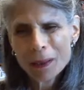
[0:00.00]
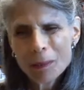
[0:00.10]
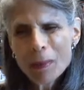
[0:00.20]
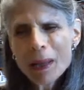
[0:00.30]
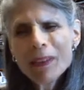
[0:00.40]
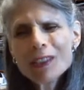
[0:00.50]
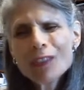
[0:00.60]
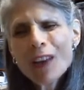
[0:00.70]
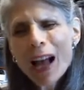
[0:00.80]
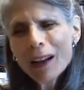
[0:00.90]
May these
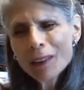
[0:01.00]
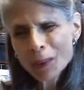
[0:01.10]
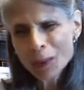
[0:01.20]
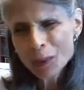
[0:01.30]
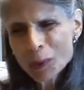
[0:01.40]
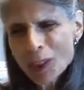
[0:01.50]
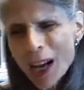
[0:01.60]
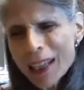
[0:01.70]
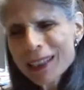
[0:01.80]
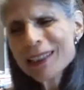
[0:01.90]
values, which
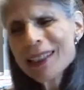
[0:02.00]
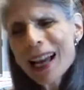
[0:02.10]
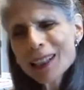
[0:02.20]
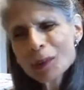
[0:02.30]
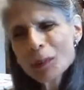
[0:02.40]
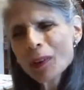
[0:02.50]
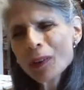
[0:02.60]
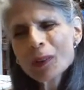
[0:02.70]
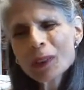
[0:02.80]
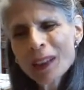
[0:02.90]
I connect with
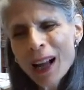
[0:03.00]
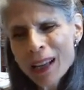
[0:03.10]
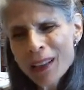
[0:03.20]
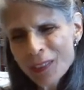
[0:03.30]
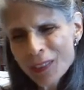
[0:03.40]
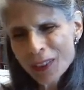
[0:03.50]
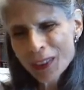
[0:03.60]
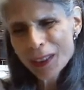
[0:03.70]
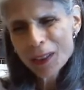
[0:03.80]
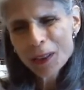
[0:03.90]
your life,
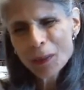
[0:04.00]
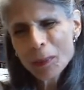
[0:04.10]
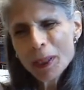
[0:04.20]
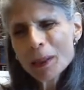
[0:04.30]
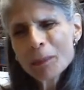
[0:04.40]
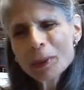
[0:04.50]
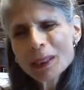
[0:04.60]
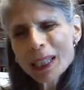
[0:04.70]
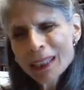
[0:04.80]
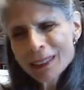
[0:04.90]
be
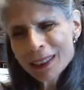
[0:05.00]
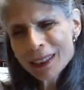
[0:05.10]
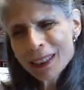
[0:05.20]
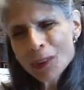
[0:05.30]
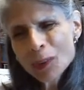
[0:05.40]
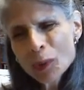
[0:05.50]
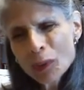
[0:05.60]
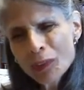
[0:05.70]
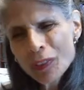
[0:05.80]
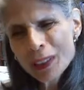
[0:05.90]
implanted in your
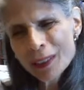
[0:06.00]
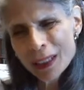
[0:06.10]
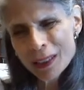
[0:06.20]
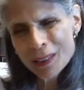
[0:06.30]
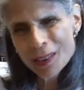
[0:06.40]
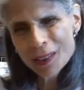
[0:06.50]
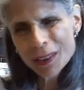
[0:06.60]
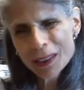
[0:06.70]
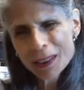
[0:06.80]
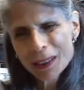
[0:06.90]
feelings.
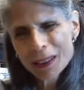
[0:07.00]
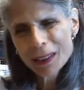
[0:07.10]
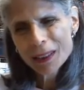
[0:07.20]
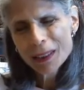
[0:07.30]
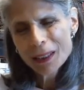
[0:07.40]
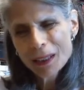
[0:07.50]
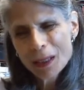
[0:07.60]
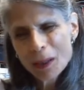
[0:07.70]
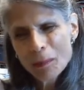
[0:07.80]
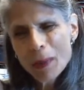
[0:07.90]

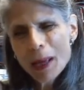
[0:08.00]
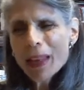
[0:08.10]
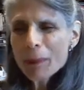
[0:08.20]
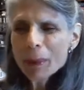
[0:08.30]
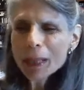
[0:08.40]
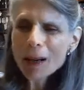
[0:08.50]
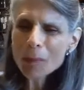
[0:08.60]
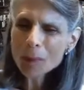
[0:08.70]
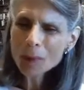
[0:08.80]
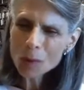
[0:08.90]
May they
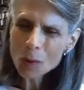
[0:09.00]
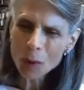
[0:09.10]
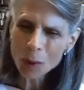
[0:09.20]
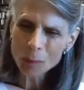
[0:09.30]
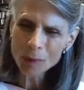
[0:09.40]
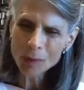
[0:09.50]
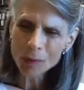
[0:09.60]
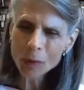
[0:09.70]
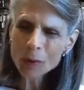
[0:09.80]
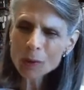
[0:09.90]
become the norm
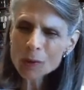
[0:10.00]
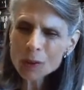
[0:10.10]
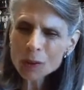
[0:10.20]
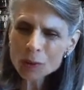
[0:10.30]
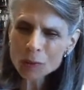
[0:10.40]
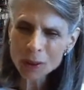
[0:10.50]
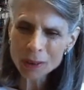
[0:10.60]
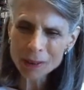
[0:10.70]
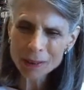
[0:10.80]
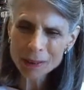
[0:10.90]
for your
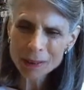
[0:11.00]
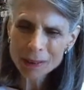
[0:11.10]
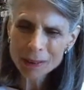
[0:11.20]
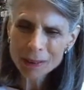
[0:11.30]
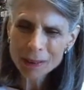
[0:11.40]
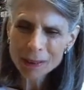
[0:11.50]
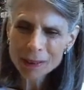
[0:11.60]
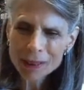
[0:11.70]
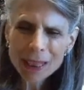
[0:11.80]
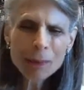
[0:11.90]
children.
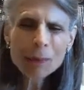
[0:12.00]
Keep